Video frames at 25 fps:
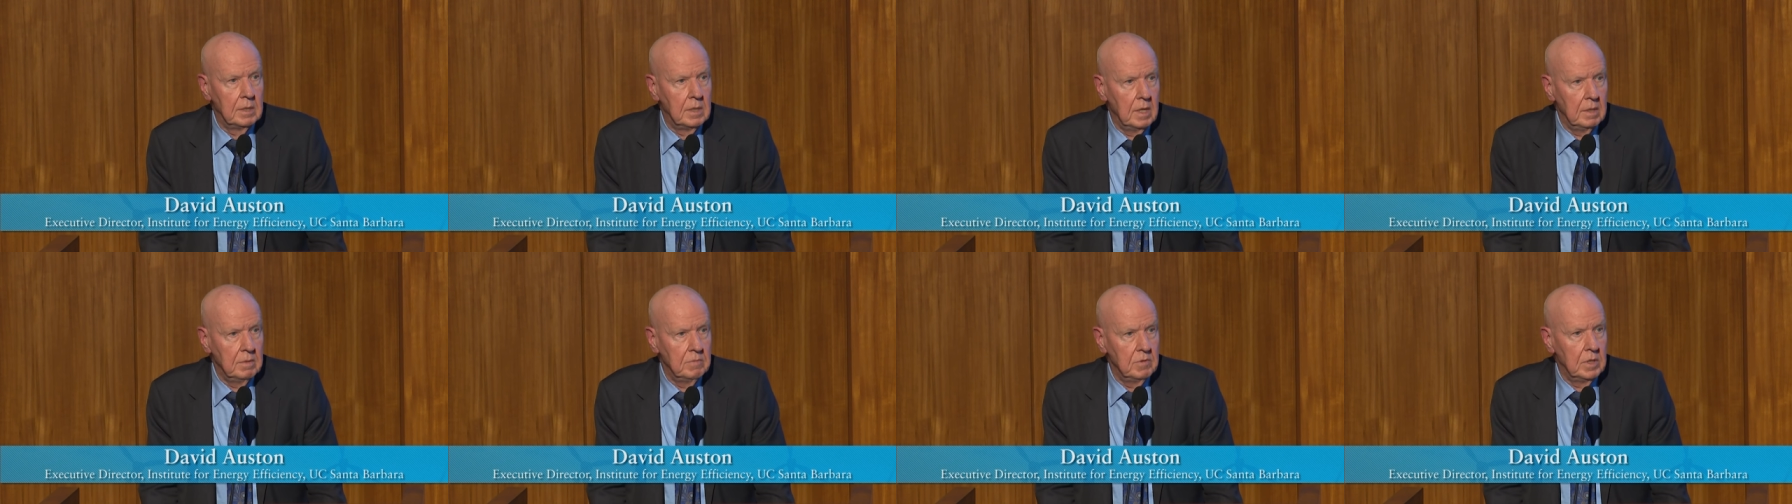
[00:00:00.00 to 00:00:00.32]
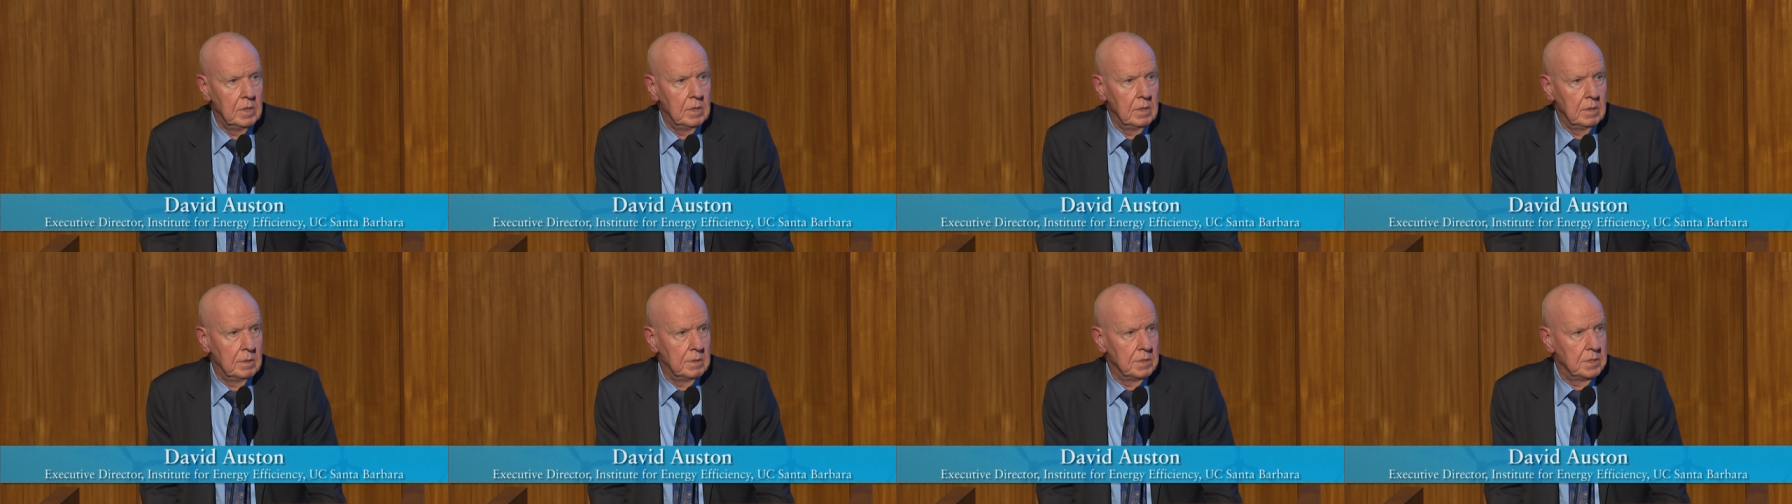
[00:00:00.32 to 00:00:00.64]

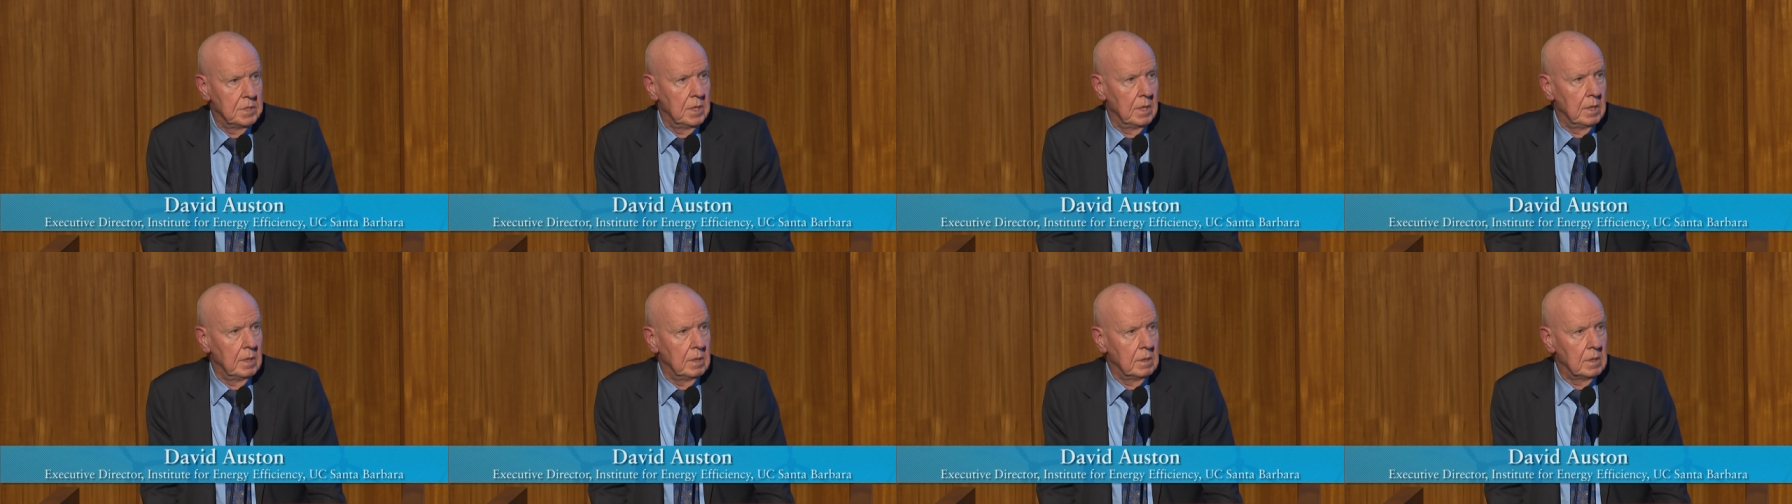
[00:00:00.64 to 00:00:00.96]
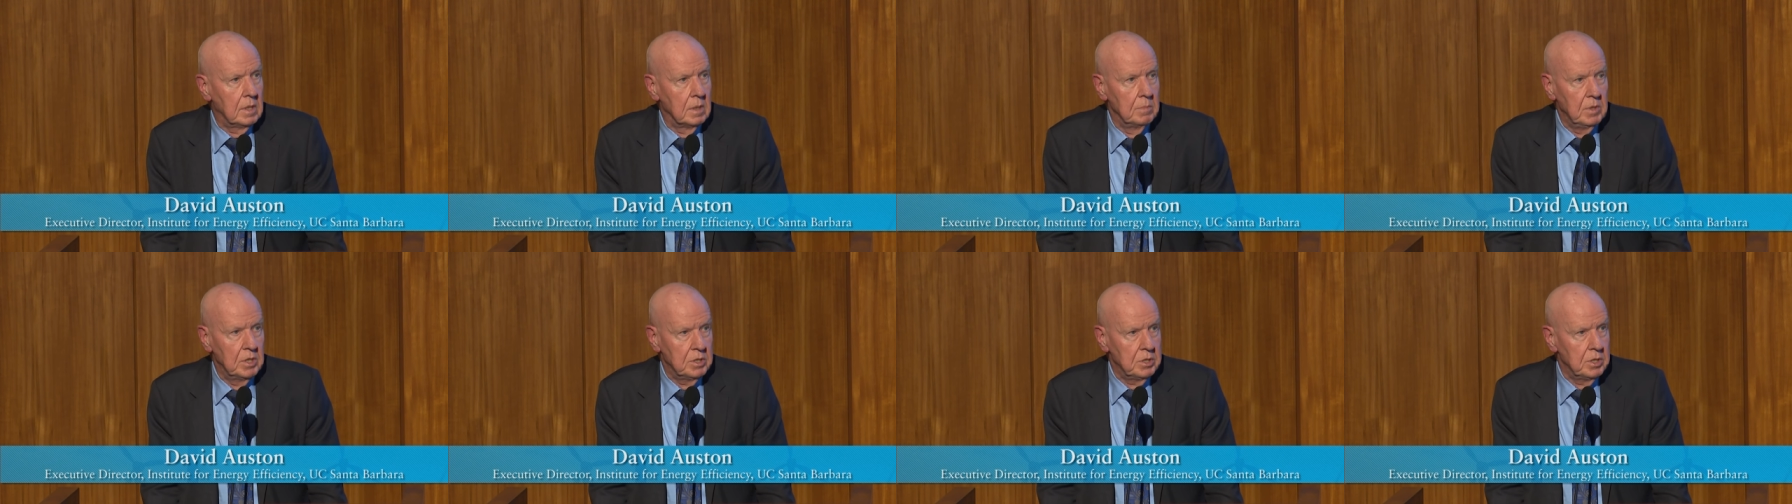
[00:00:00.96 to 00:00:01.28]
David is a
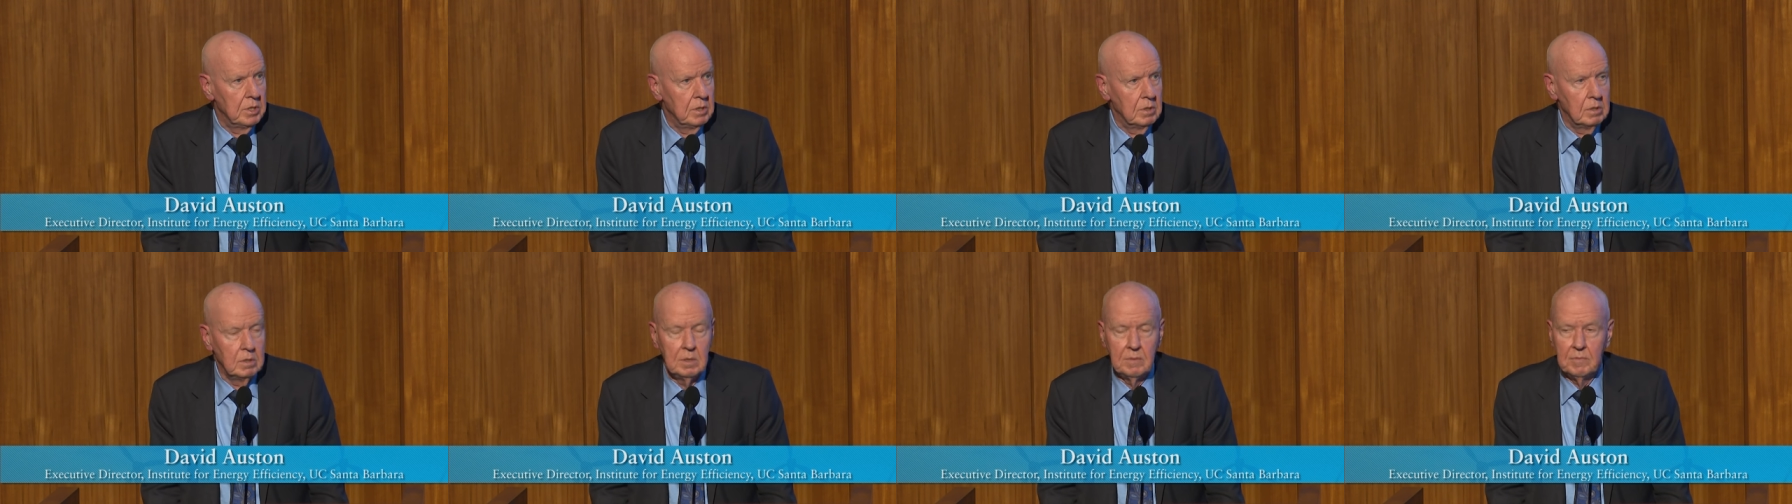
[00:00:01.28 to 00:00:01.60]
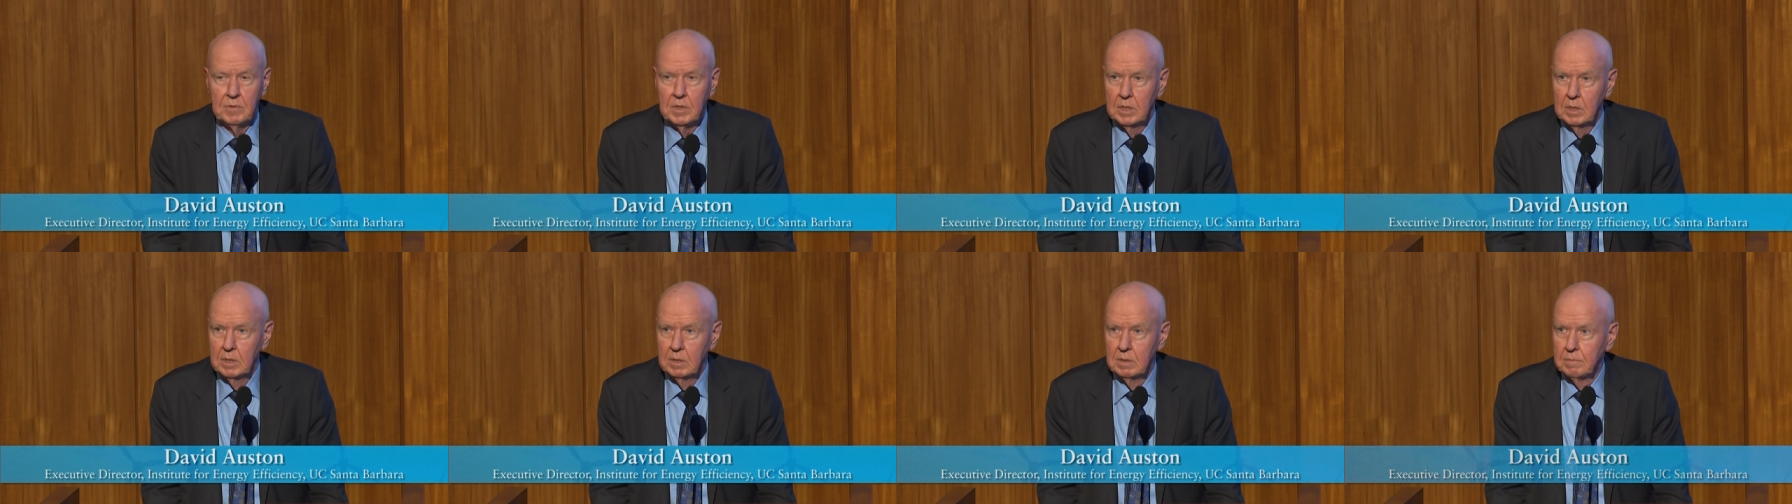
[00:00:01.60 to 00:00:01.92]
commissioner of
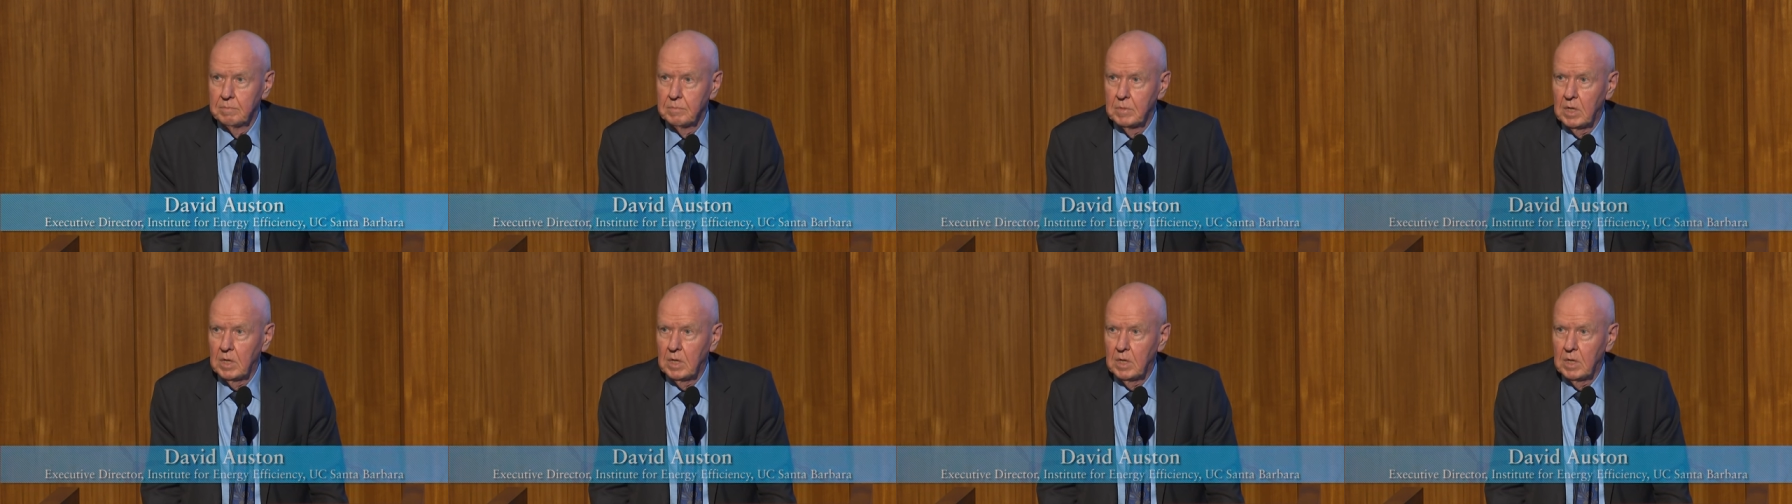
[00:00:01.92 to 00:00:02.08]
the